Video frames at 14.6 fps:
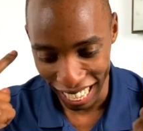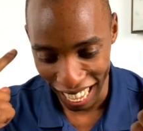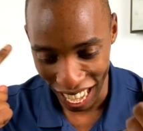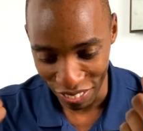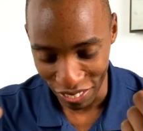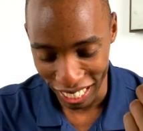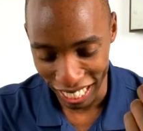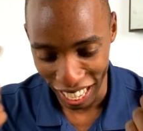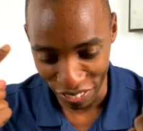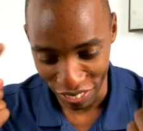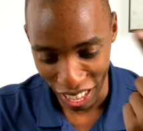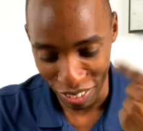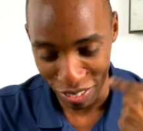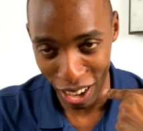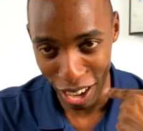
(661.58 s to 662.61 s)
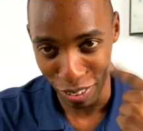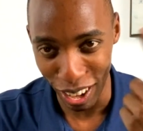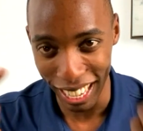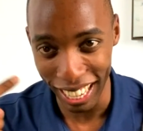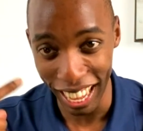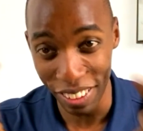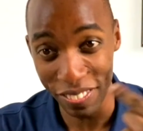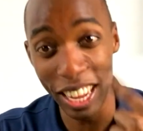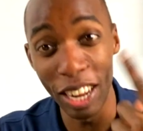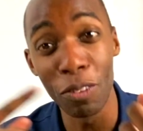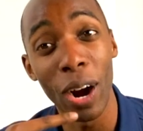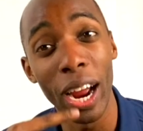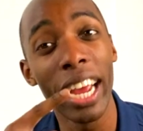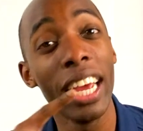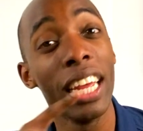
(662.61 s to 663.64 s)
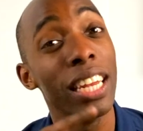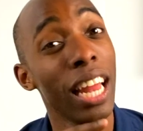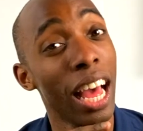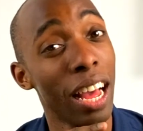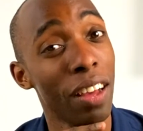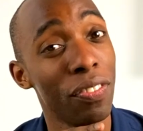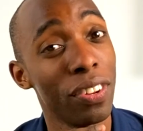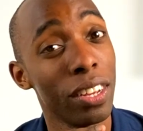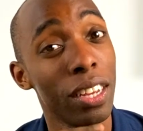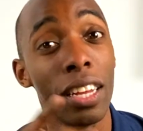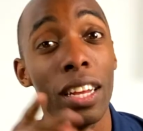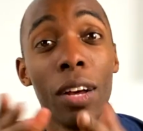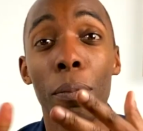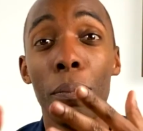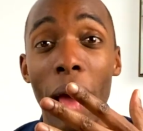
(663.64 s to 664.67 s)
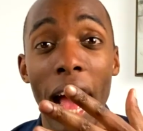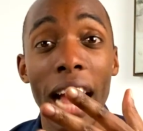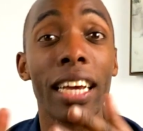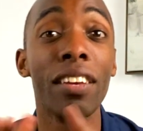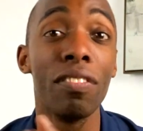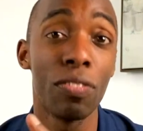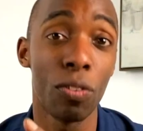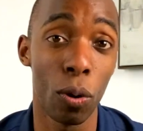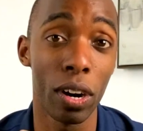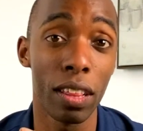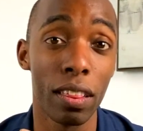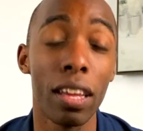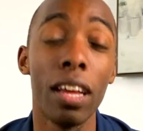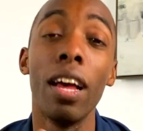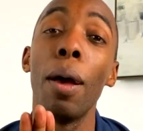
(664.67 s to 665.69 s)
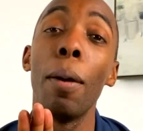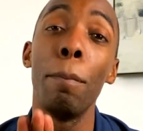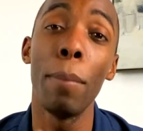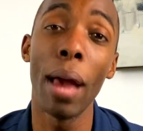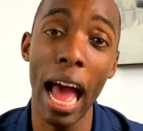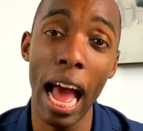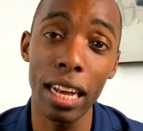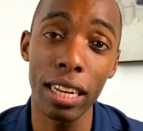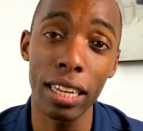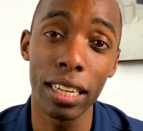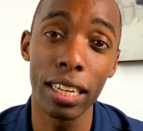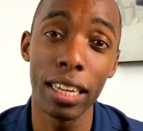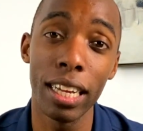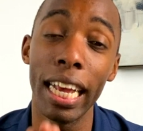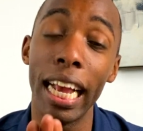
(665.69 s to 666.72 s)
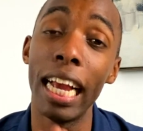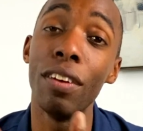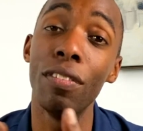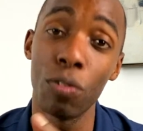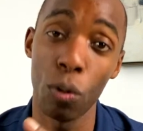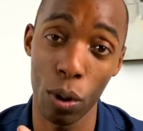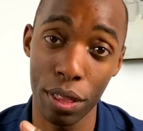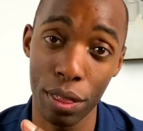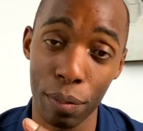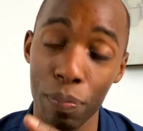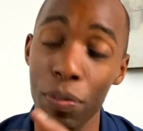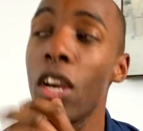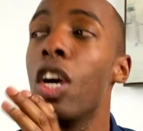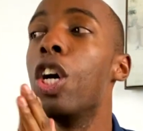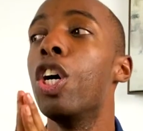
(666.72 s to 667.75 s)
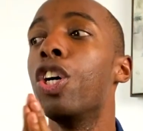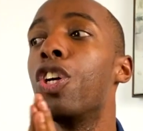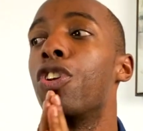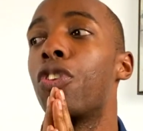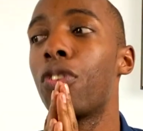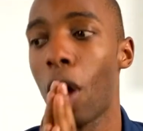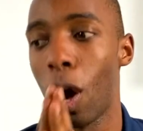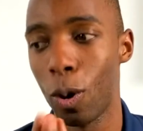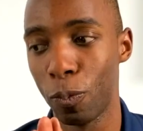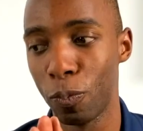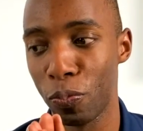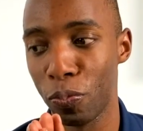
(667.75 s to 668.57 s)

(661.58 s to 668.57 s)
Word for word: left, left, left, right, right, left, and right, and left. Back and forth, back and forth. So,